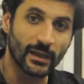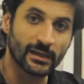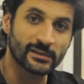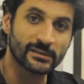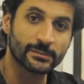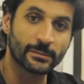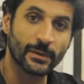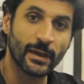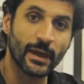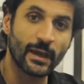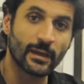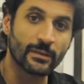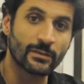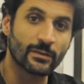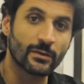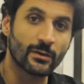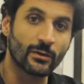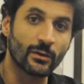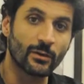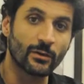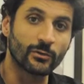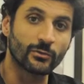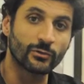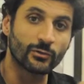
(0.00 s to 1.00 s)
expand
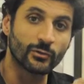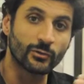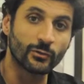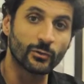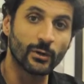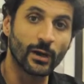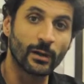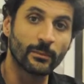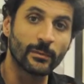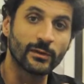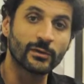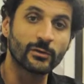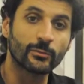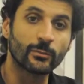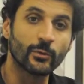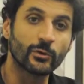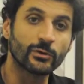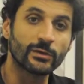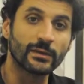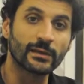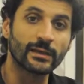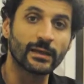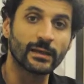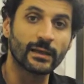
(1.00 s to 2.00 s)
the true
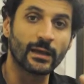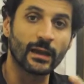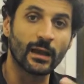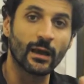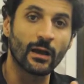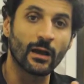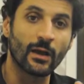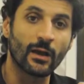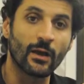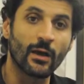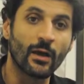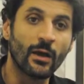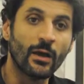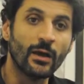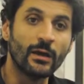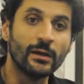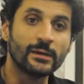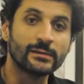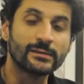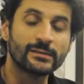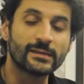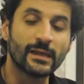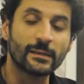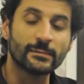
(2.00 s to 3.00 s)
hematopoietic
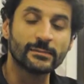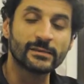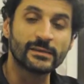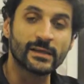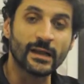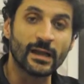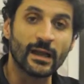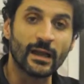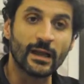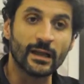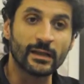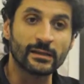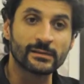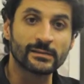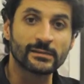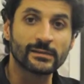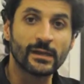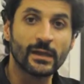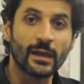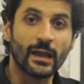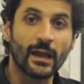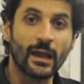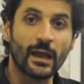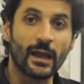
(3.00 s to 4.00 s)
stem cells
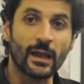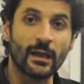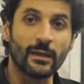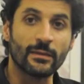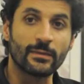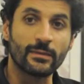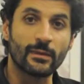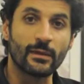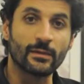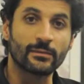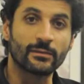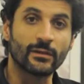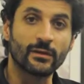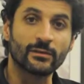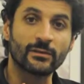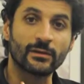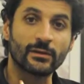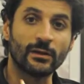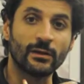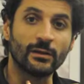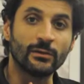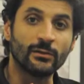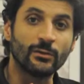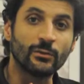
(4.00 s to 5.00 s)
and doesn't
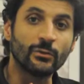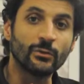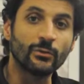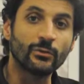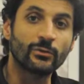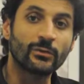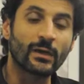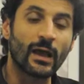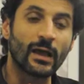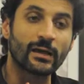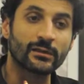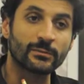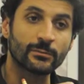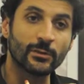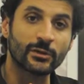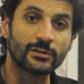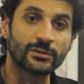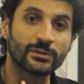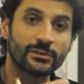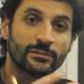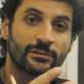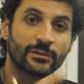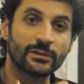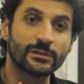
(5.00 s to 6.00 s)
induce as much
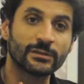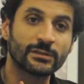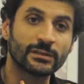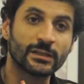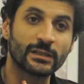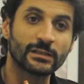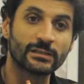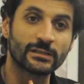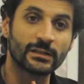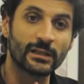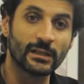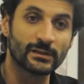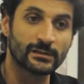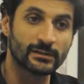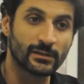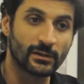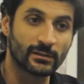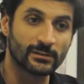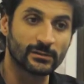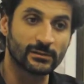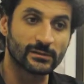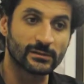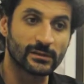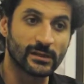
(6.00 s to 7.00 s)
differentiation as the
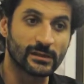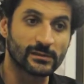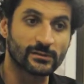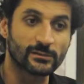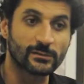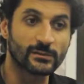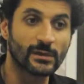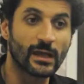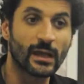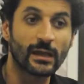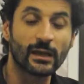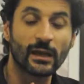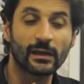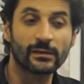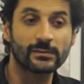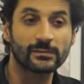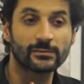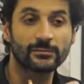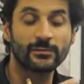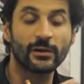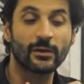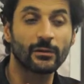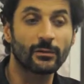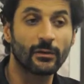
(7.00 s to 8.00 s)
other cells. So that has
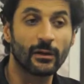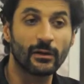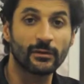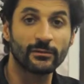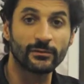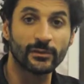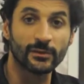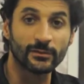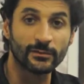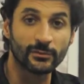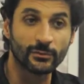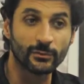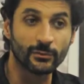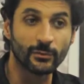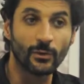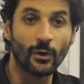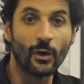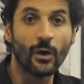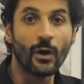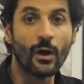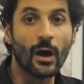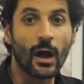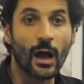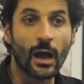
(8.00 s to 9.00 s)
very relevant to
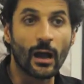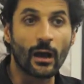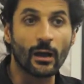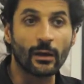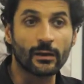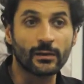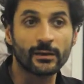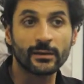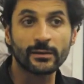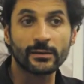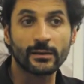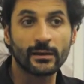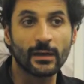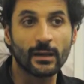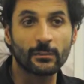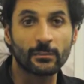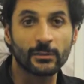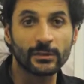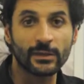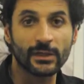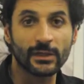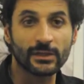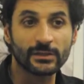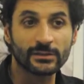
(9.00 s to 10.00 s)
uh, clinical
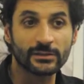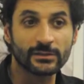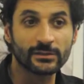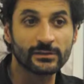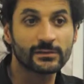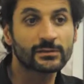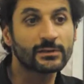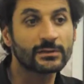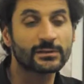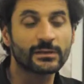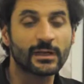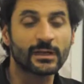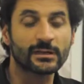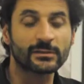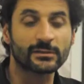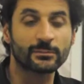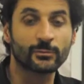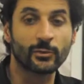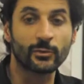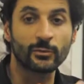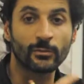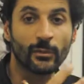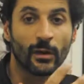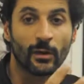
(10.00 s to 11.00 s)
applications such as
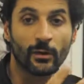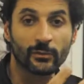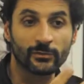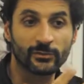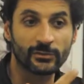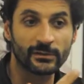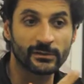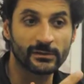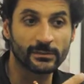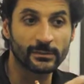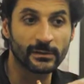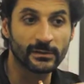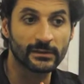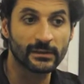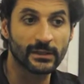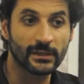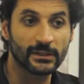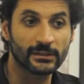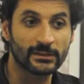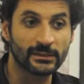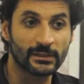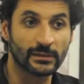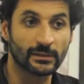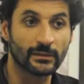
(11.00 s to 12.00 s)
bone marrow
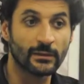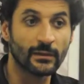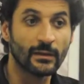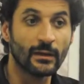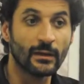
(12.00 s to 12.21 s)
transplantation.